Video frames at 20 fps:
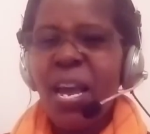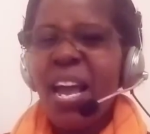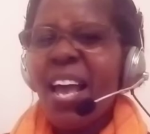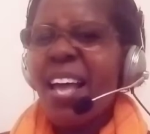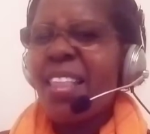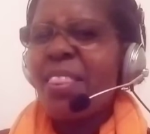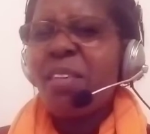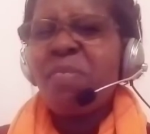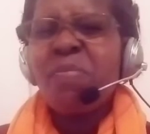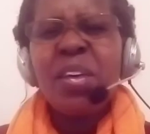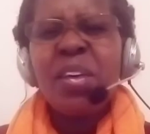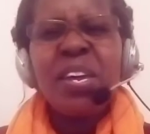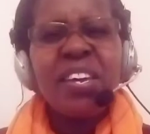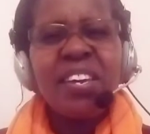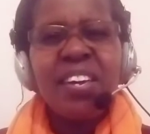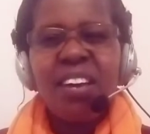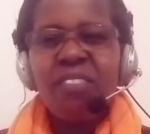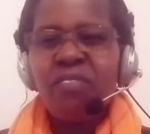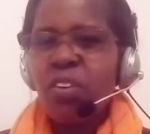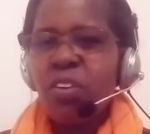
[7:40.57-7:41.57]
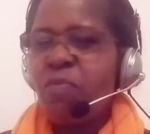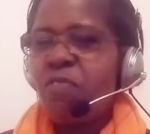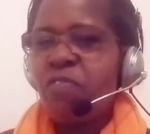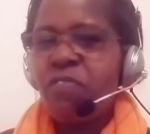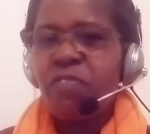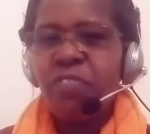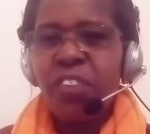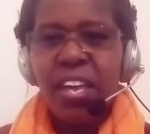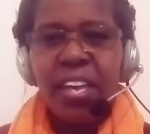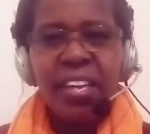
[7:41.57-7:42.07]
And then they gave him
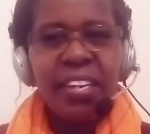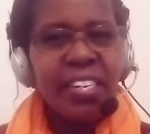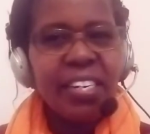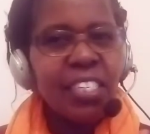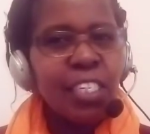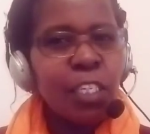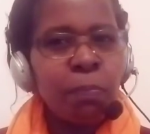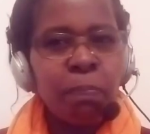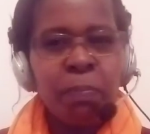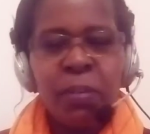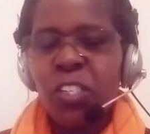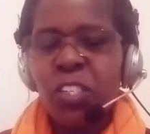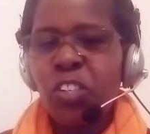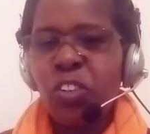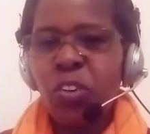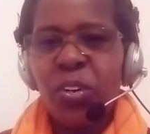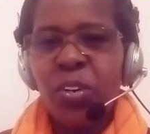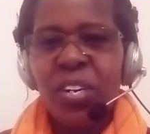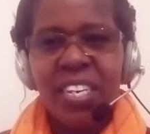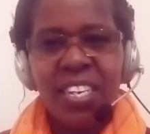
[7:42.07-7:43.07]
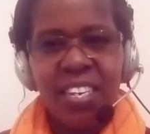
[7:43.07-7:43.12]
very special